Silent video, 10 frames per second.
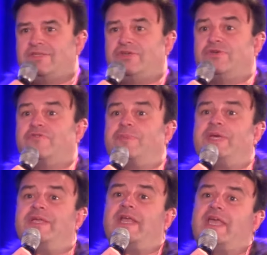You've
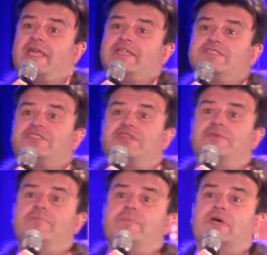been
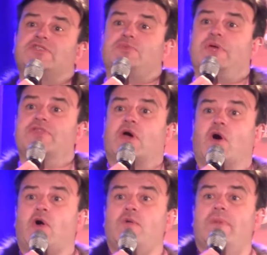intimate with
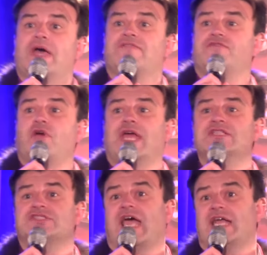all my
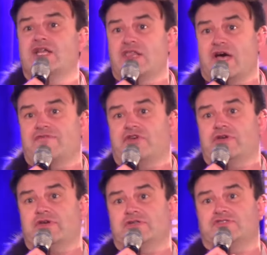friends and
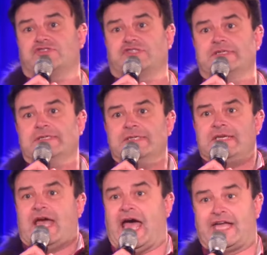lovers,
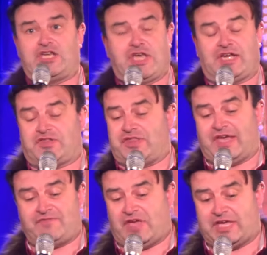and yet
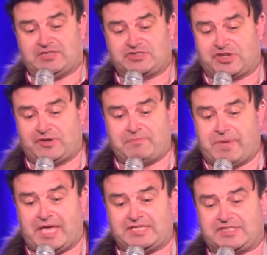they've
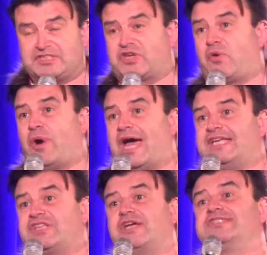intimated
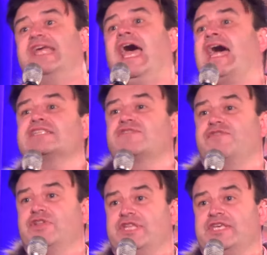quite
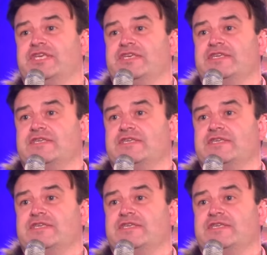untactfully